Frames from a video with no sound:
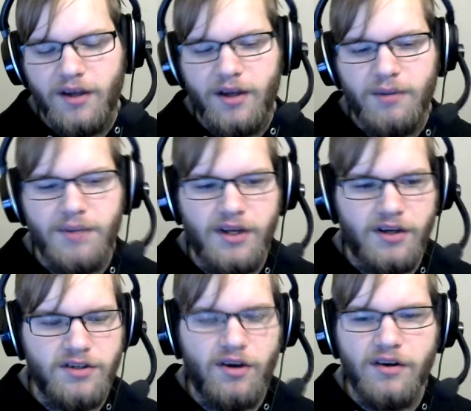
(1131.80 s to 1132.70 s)

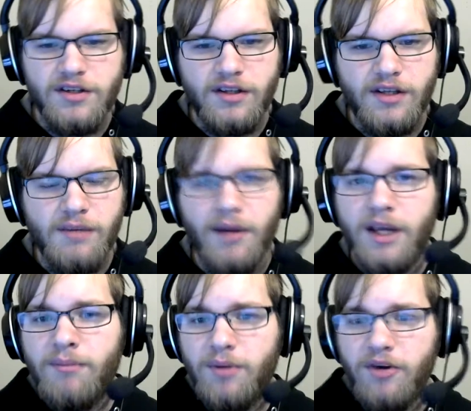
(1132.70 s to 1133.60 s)
Because honestly, my
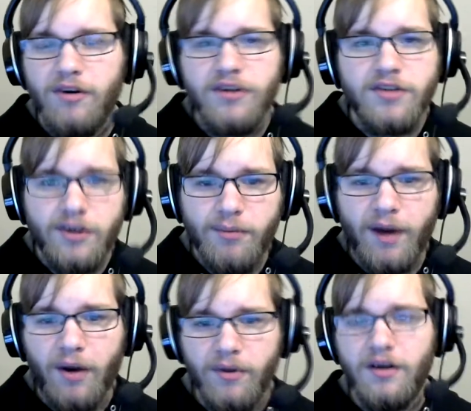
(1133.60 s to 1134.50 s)
computer is
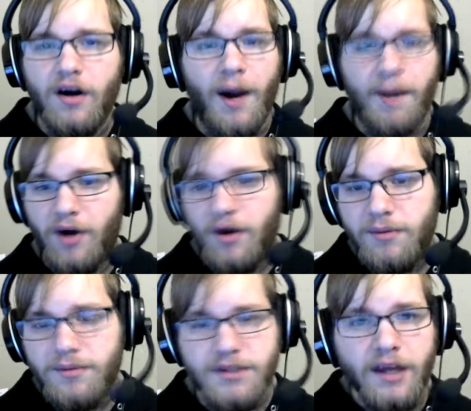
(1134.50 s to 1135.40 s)
underpowered. I'm not
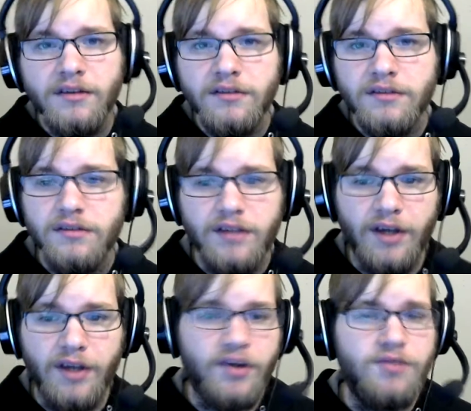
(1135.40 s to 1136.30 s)
upset.
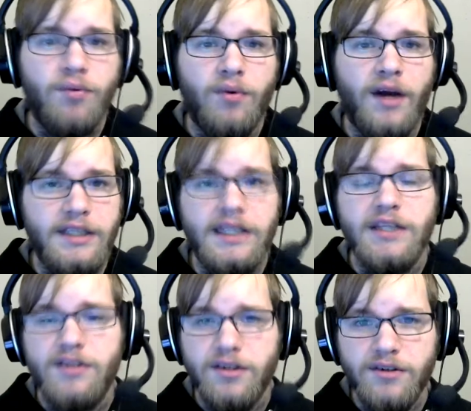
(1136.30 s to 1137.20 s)
It does what I need
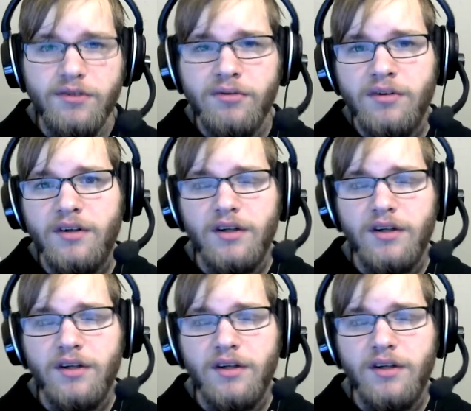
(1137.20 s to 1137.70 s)
it to do.